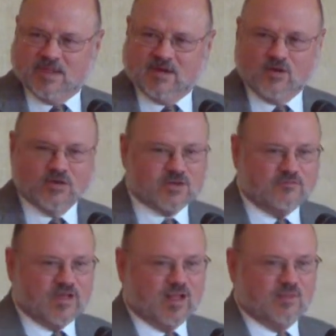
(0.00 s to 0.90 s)
and her
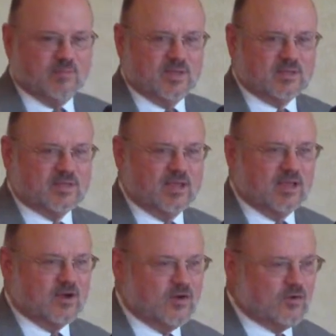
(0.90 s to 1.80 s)
development
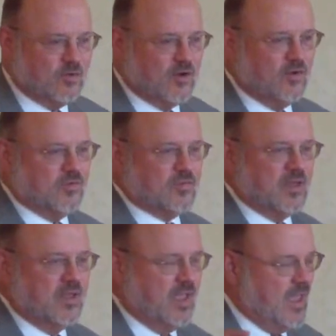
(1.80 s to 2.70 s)
and her
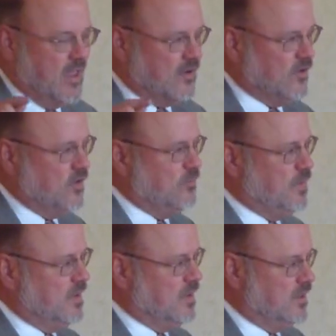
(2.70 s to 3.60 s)
growth and her
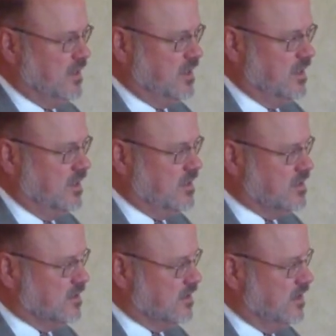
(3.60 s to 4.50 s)
ability
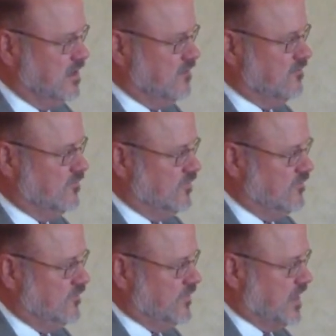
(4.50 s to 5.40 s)
to live
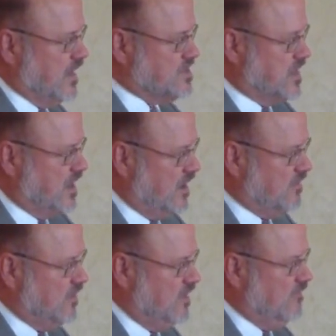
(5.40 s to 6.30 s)
as a
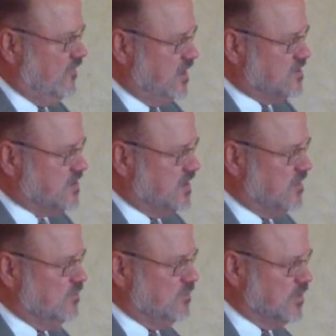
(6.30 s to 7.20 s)
healthy,
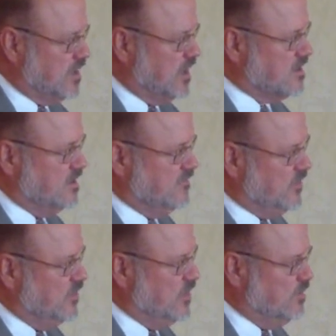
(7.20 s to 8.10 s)
functioning,
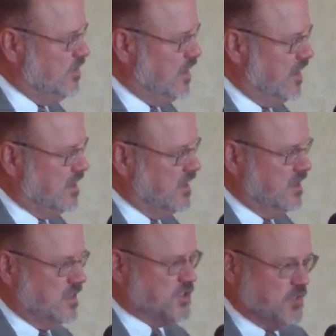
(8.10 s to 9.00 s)
productive human
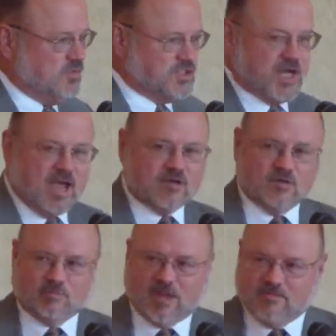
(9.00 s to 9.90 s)
being. She was
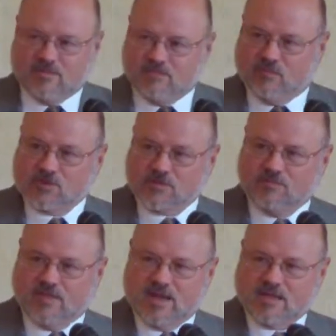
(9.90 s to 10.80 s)
shackled by
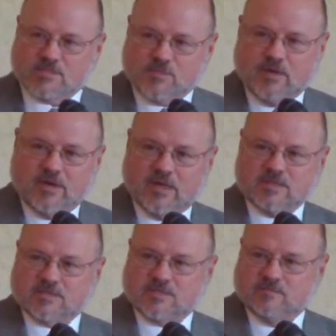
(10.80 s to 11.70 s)
virtue of that
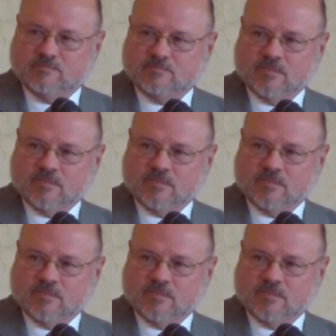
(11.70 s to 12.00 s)
experience.